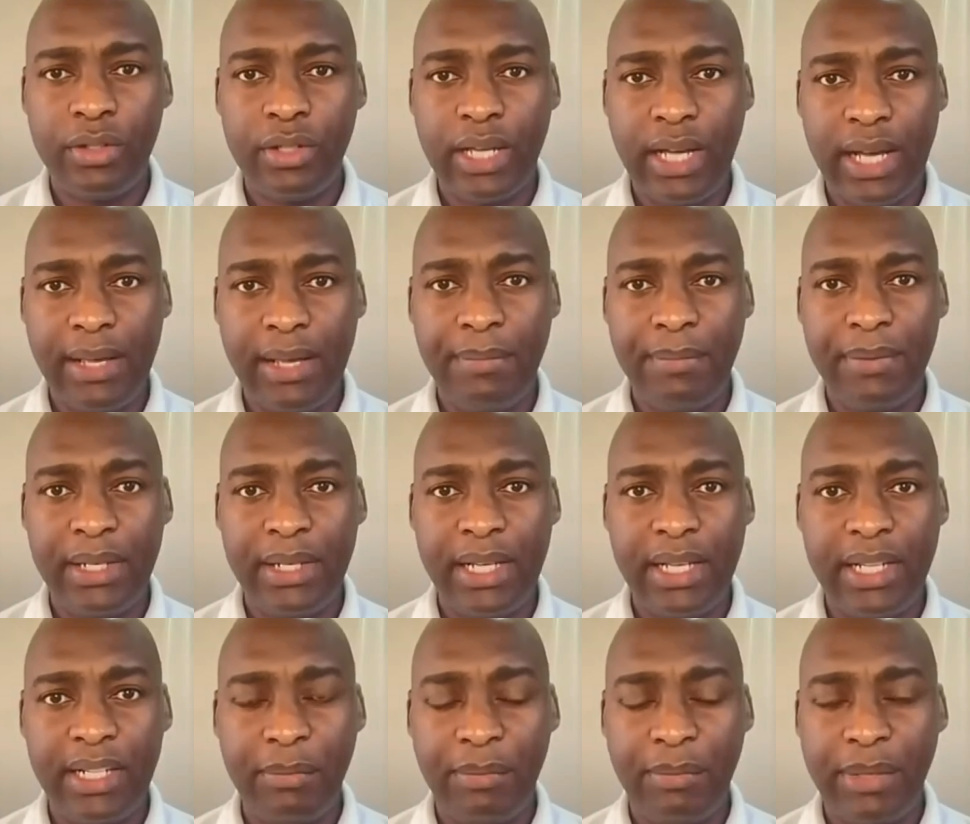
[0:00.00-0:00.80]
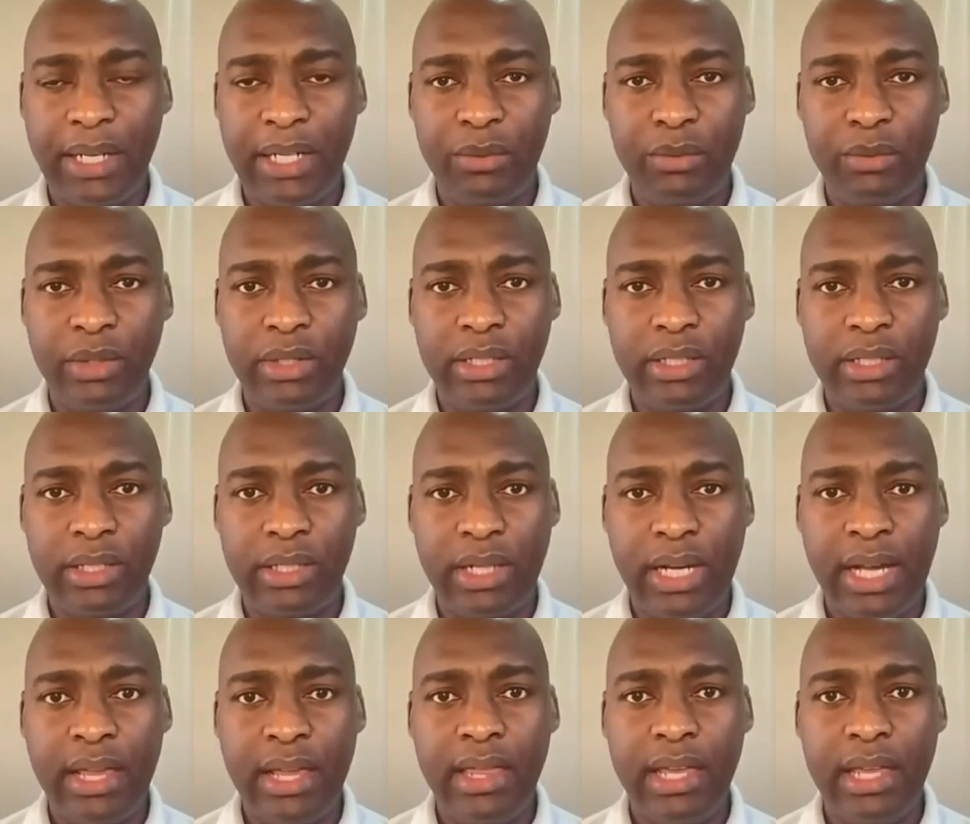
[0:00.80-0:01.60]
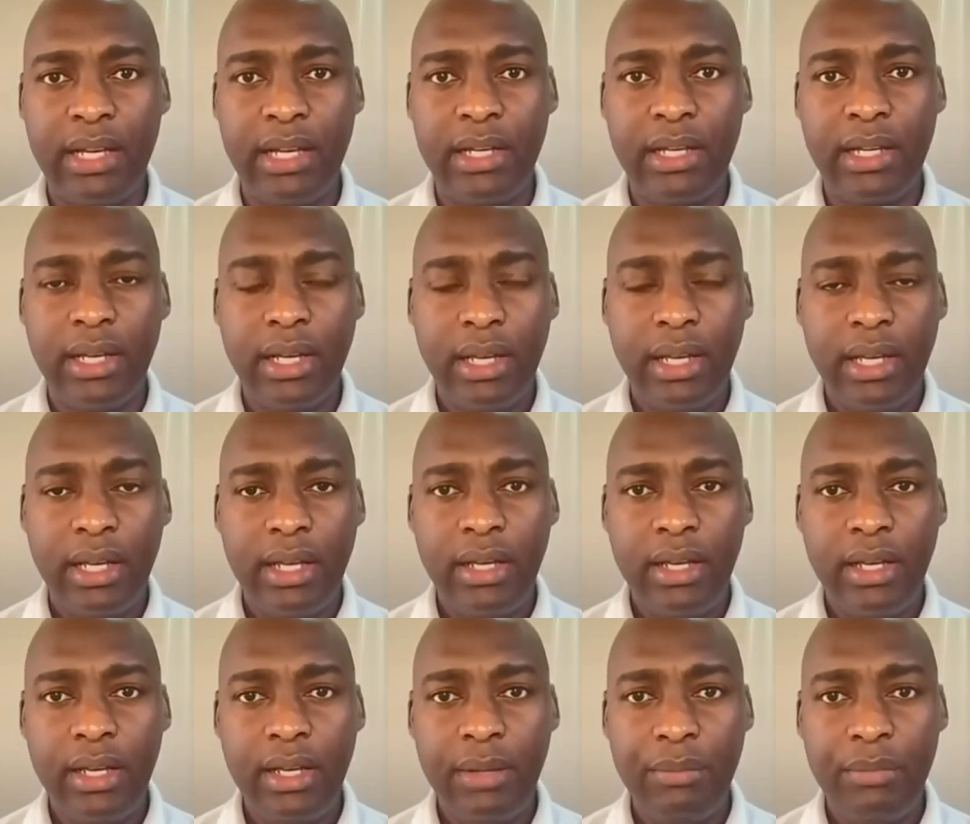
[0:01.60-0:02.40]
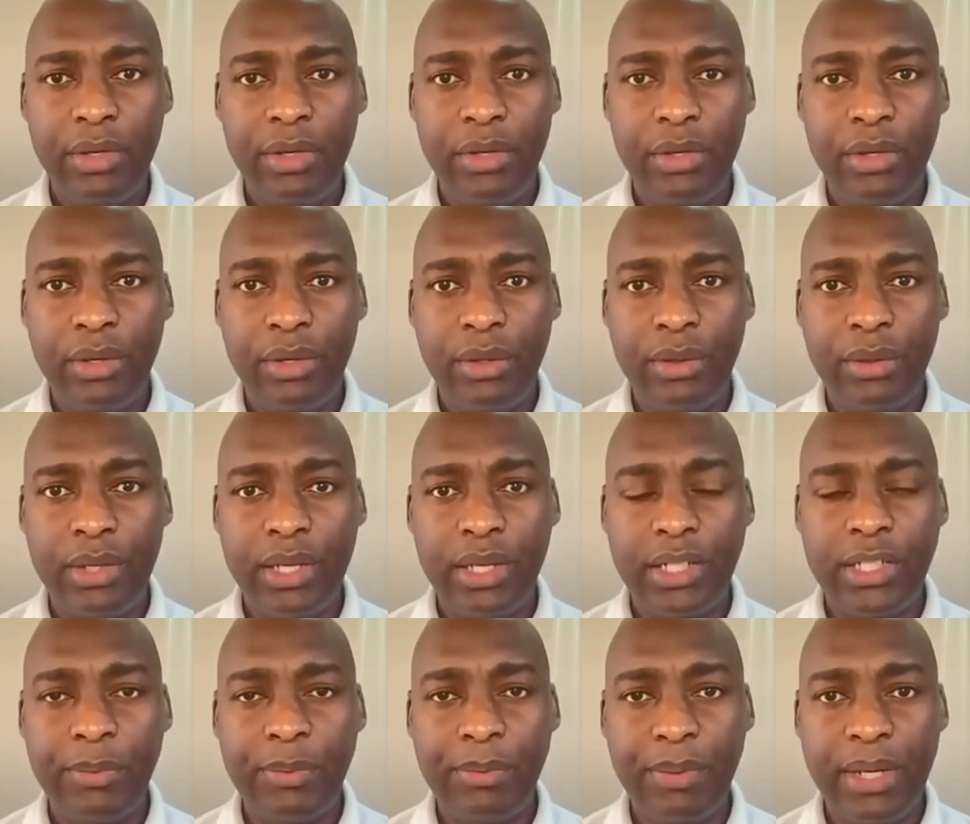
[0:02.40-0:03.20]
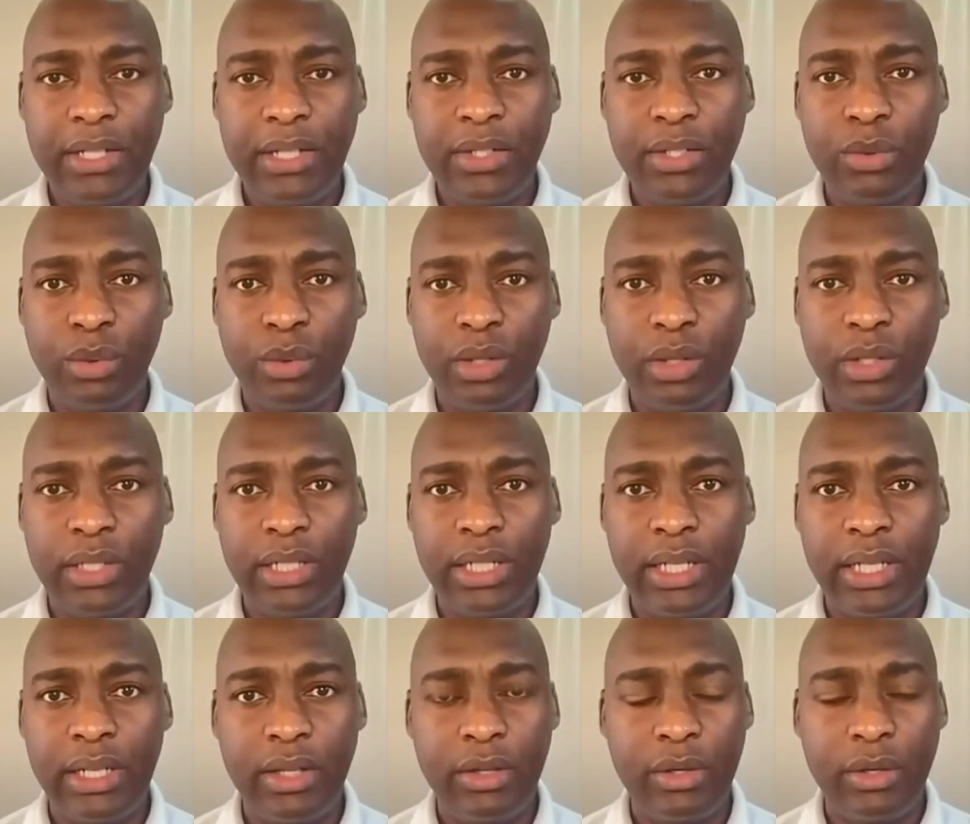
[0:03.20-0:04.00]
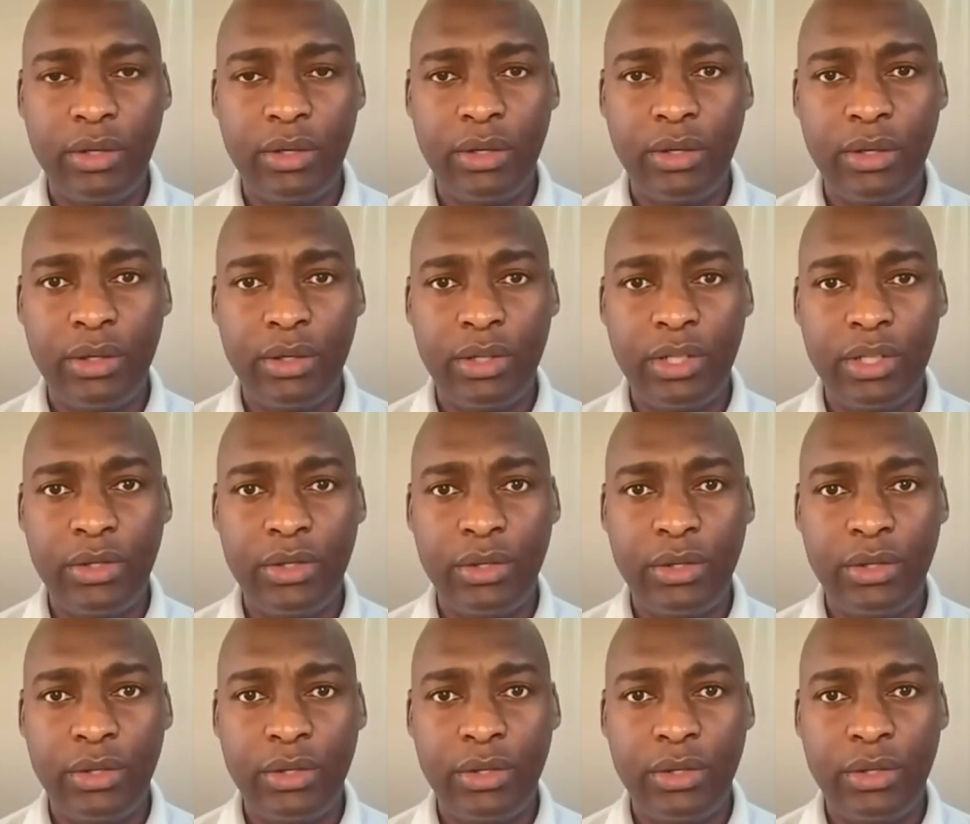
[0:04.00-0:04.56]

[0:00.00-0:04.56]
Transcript: cabinet, but would rather, express warning or,